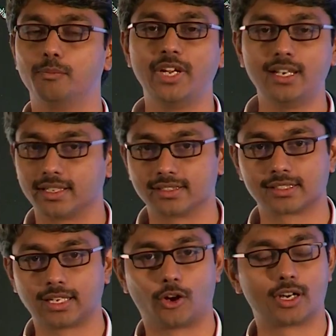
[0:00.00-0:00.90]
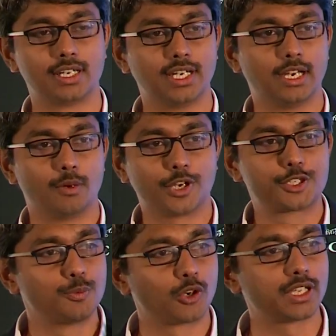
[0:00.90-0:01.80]
buildings, or
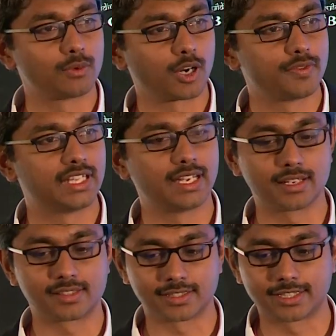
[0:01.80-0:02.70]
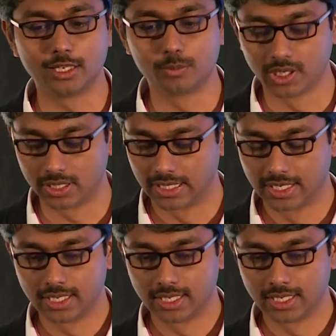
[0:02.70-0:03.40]
much more than what we think as sustainable